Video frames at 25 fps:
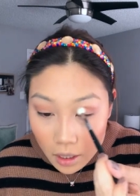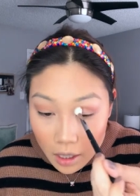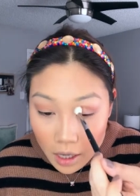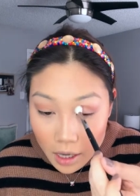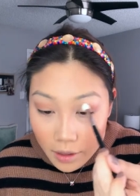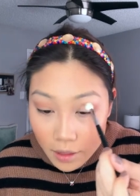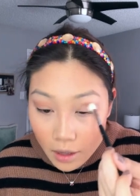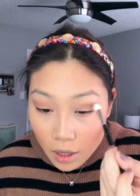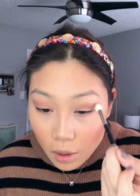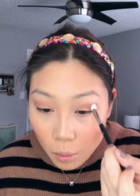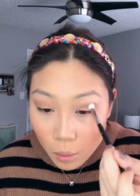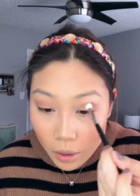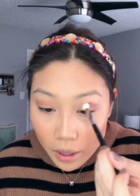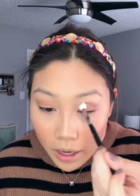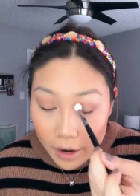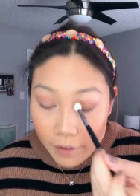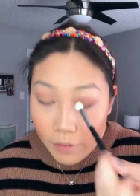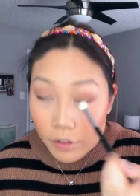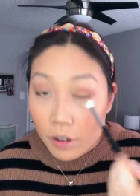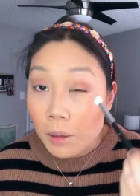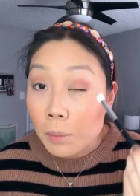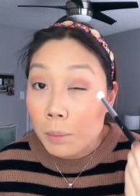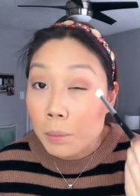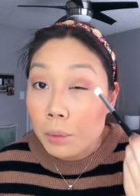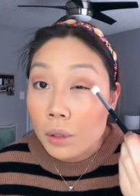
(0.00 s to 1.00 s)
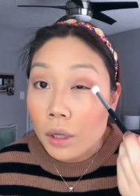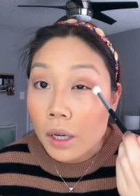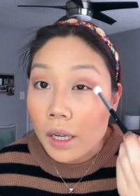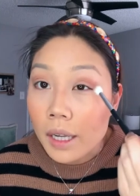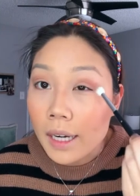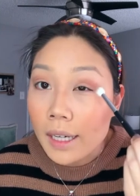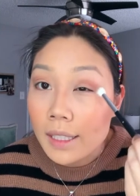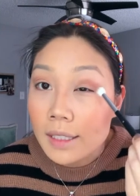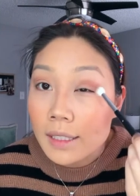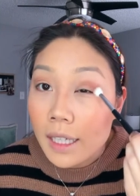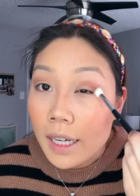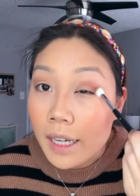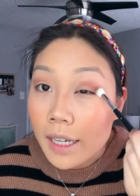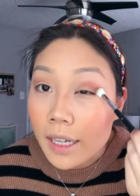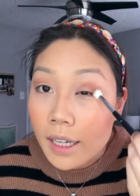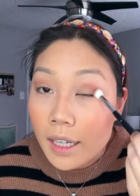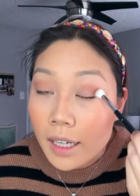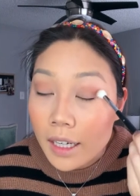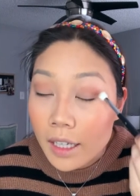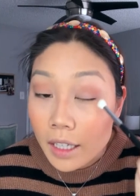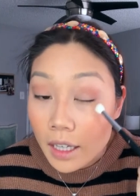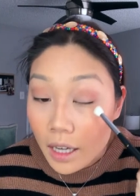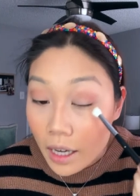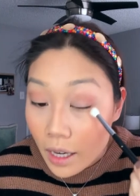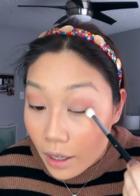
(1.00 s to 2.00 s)
And then whatever product I
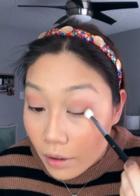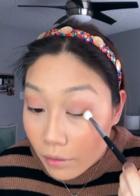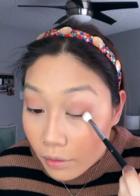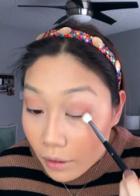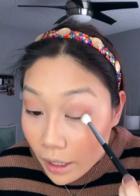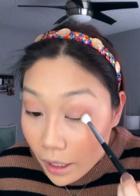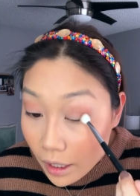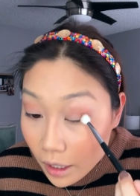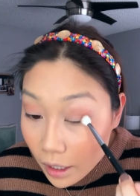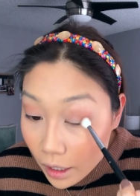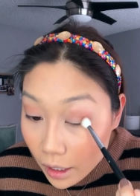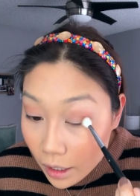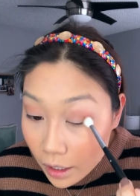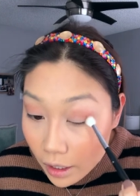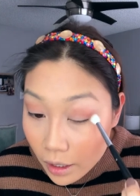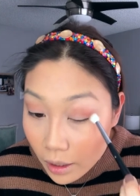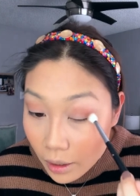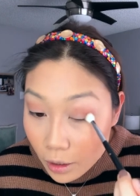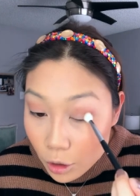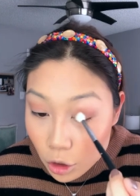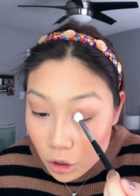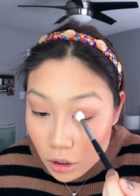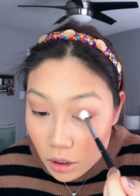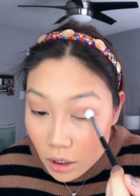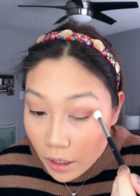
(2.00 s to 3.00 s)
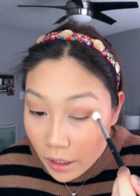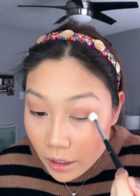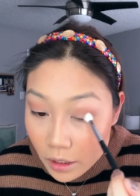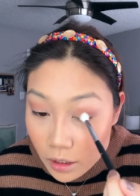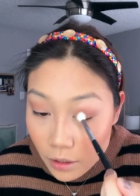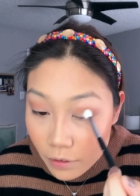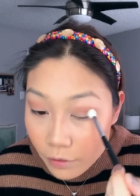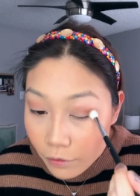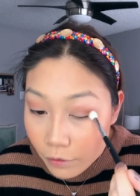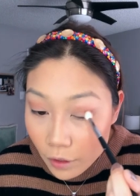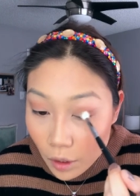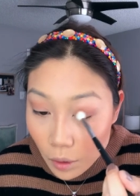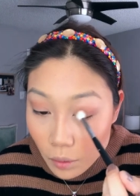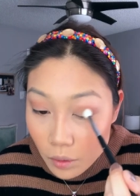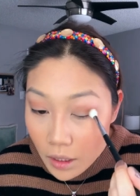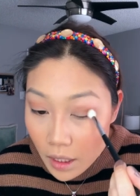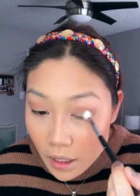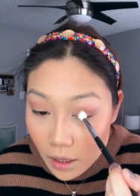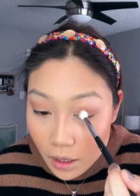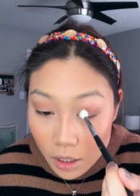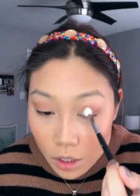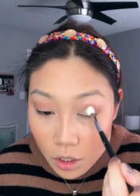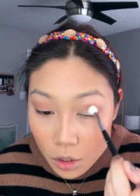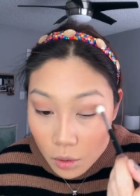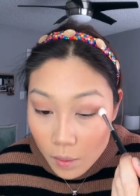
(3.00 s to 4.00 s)
kind of get right here, I just like diffuse
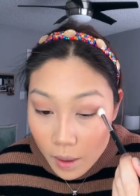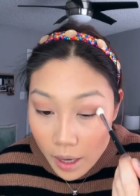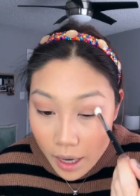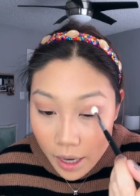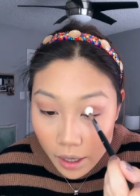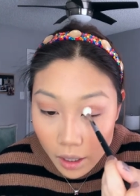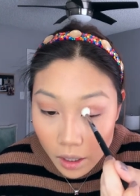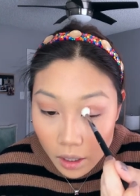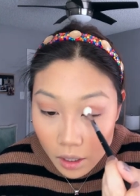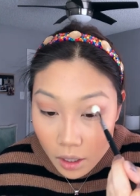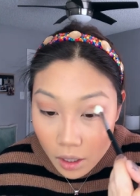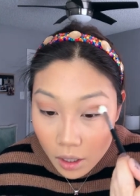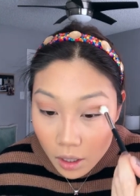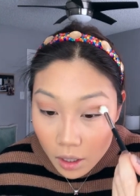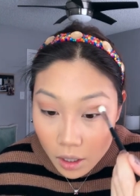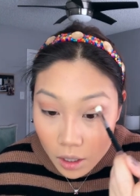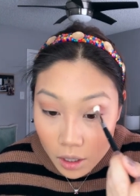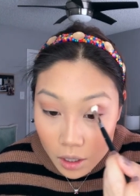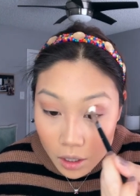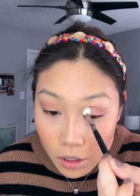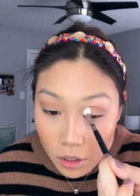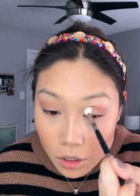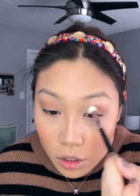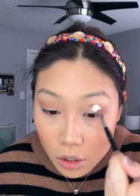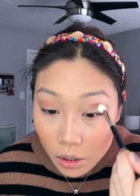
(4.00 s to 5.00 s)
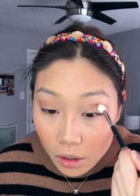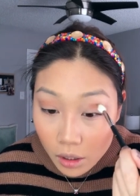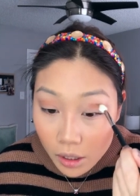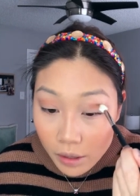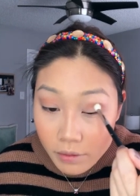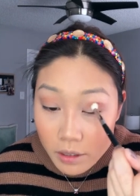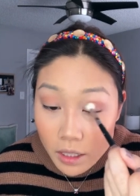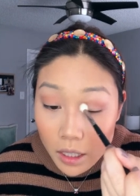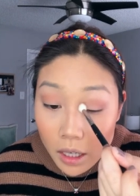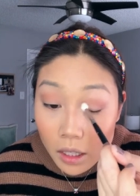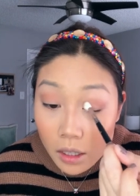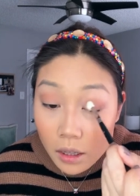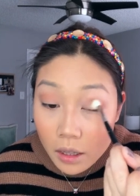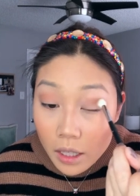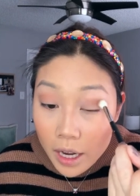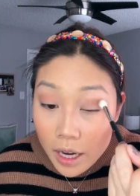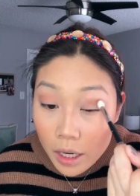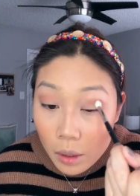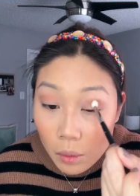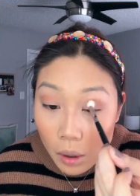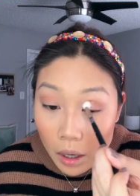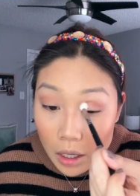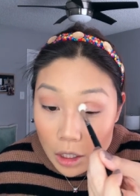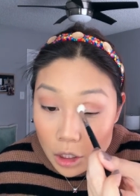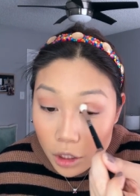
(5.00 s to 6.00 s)
it this way. So it leaves like a
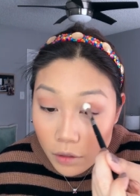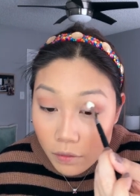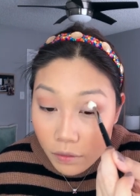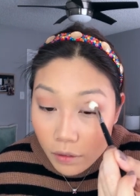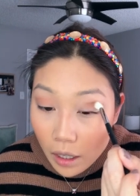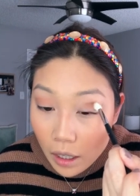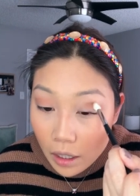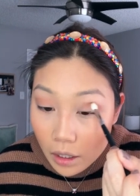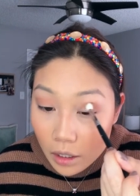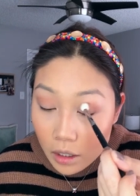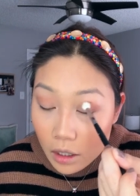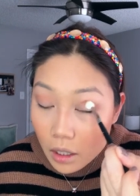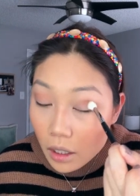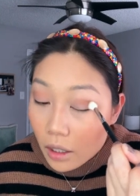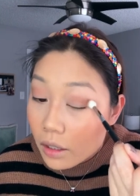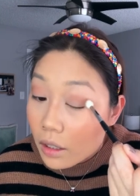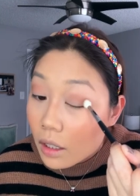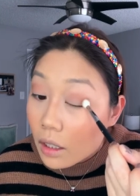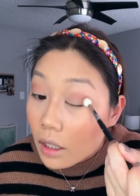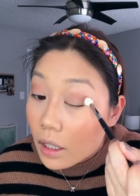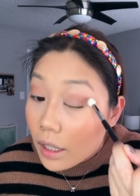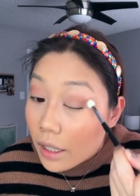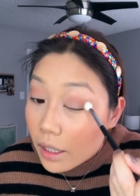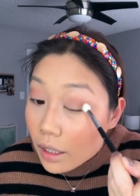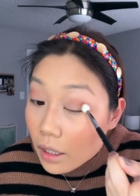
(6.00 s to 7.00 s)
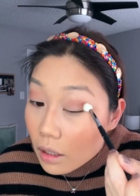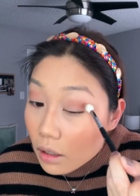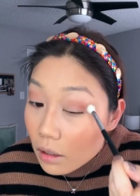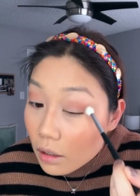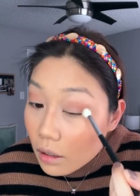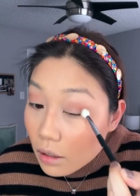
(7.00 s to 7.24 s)
light wash of color on the lid.